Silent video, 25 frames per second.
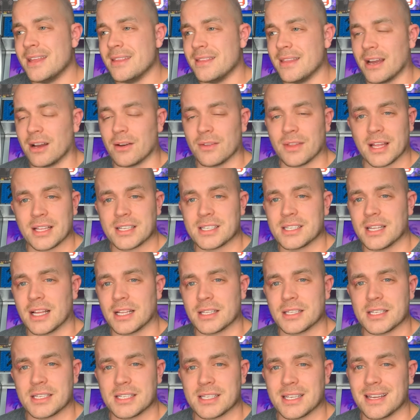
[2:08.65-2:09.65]
Now, that's
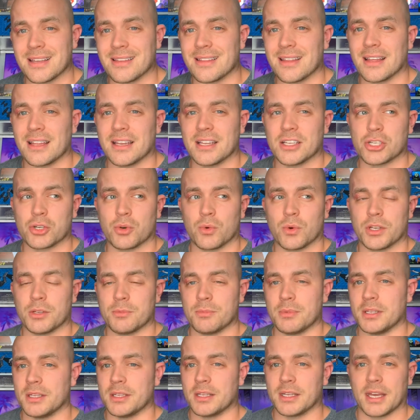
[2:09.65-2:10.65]
not to say that it's going to
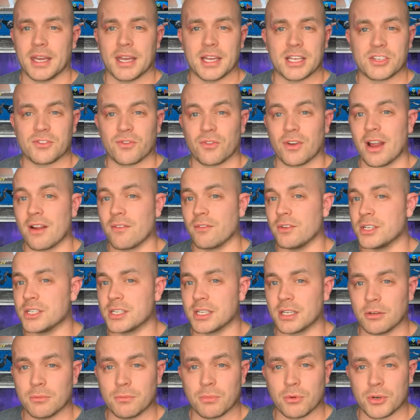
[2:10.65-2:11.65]
be the case for every
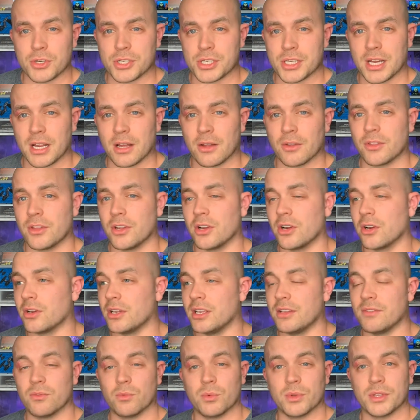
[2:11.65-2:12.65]
single person out there,
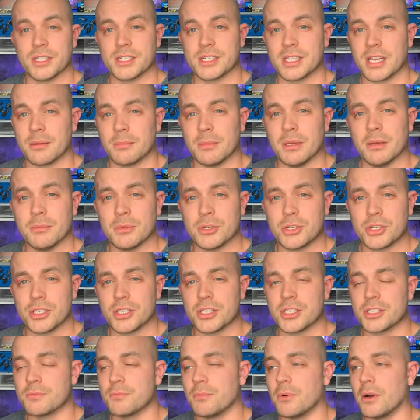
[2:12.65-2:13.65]
even with the same
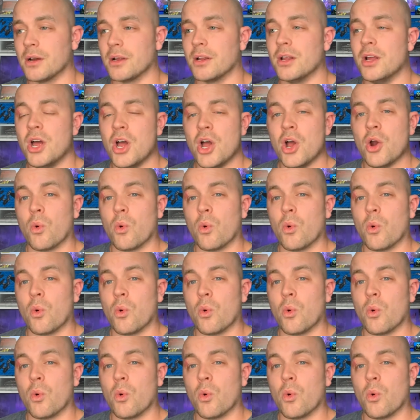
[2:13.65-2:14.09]
images, but